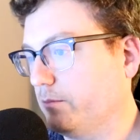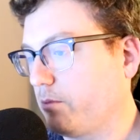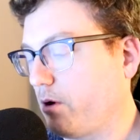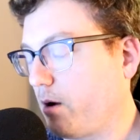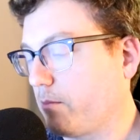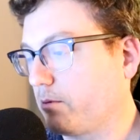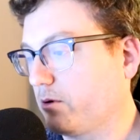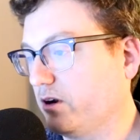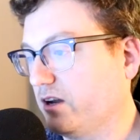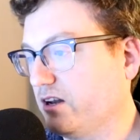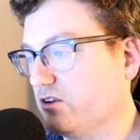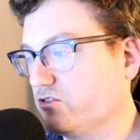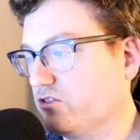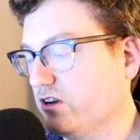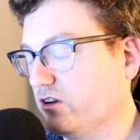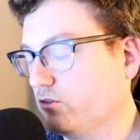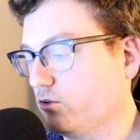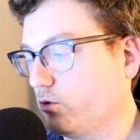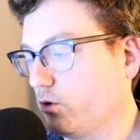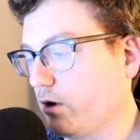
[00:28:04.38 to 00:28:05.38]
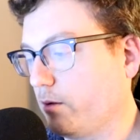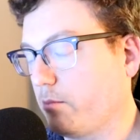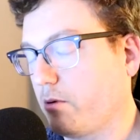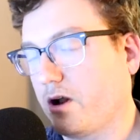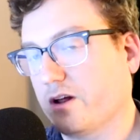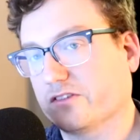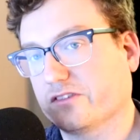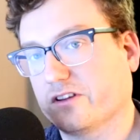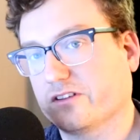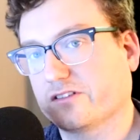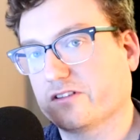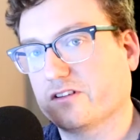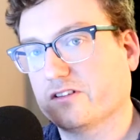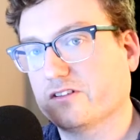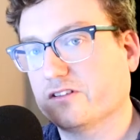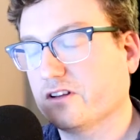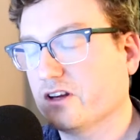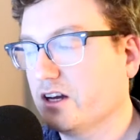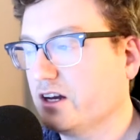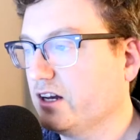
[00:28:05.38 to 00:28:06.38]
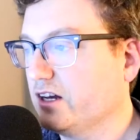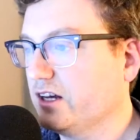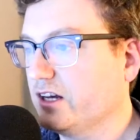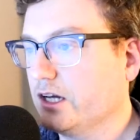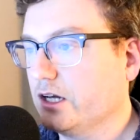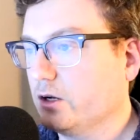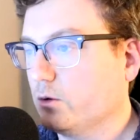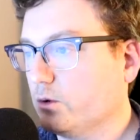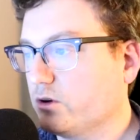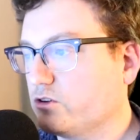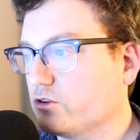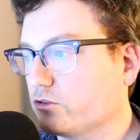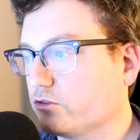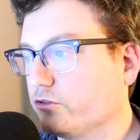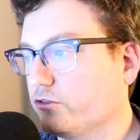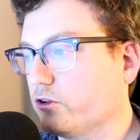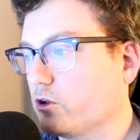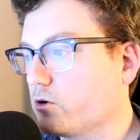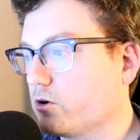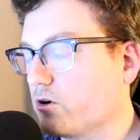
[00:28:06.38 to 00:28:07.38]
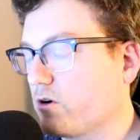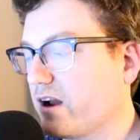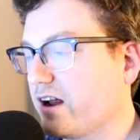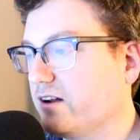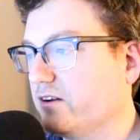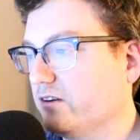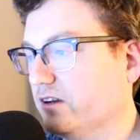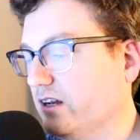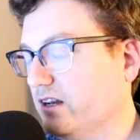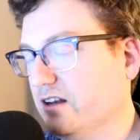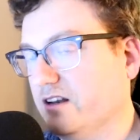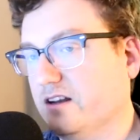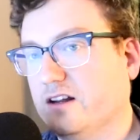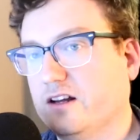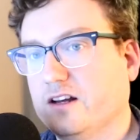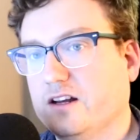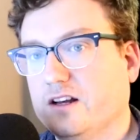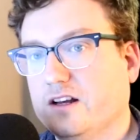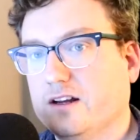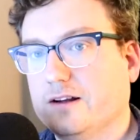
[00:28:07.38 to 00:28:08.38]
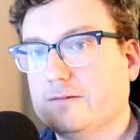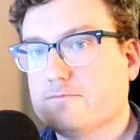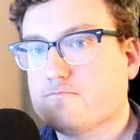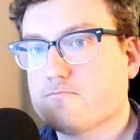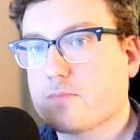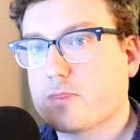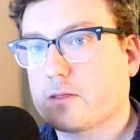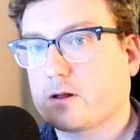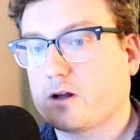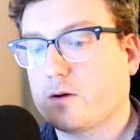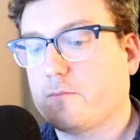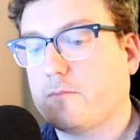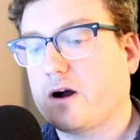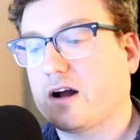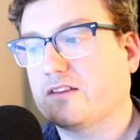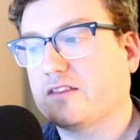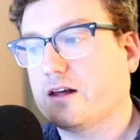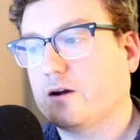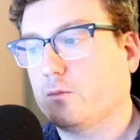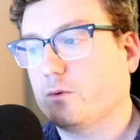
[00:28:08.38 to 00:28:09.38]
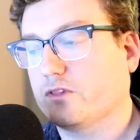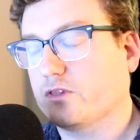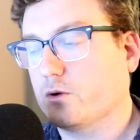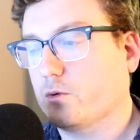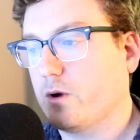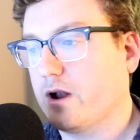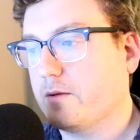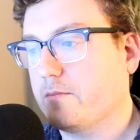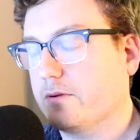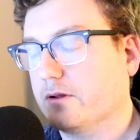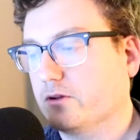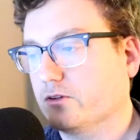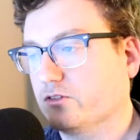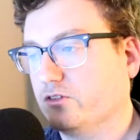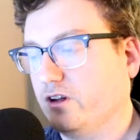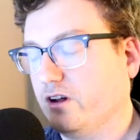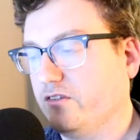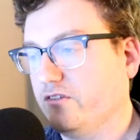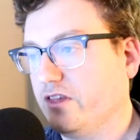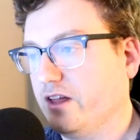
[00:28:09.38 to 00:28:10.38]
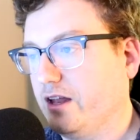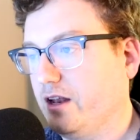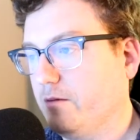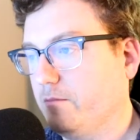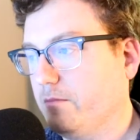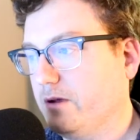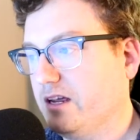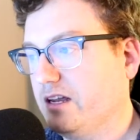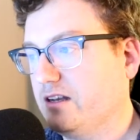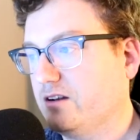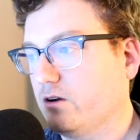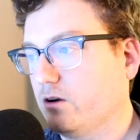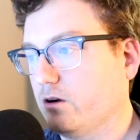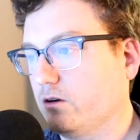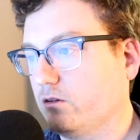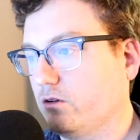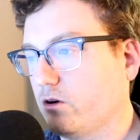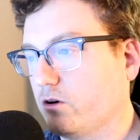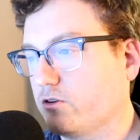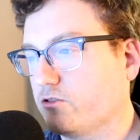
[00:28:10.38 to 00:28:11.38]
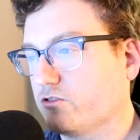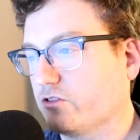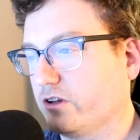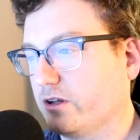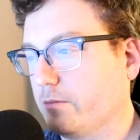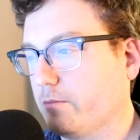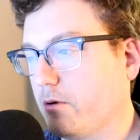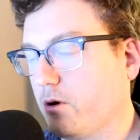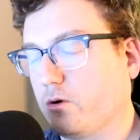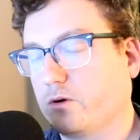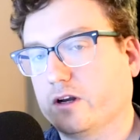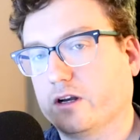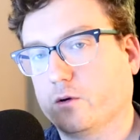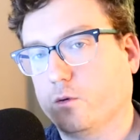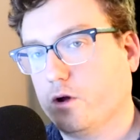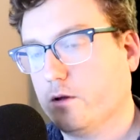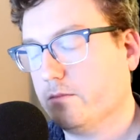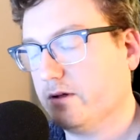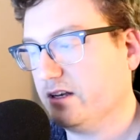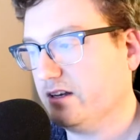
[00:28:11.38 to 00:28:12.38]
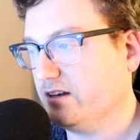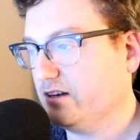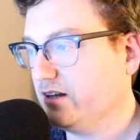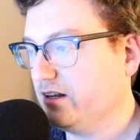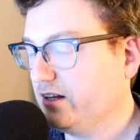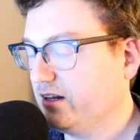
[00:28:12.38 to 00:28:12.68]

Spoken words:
proper initiatory processes, we just float around. And combine that with the red pill stuff, that men are largely broken women